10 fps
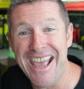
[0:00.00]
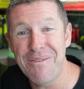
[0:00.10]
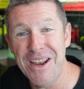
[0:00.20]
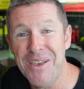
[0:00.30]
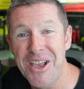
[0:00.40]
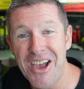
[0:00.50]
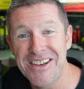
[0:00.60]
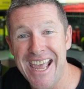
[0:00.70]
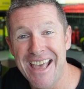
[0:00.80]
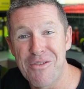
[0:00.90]
Even if you go
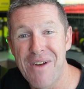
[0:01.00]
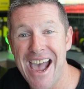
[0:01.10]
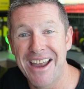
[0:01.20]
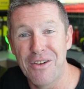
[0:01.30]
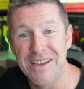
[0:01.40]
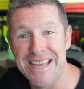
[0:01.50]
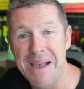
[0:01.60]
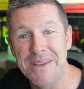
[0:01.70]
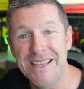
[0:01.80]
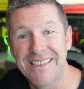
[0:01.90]
down the route of
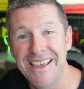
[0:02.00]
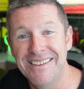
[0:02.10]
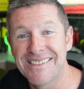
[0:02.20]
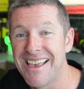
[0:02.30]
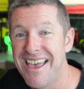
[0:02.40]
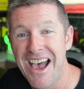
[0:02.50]
adapting things,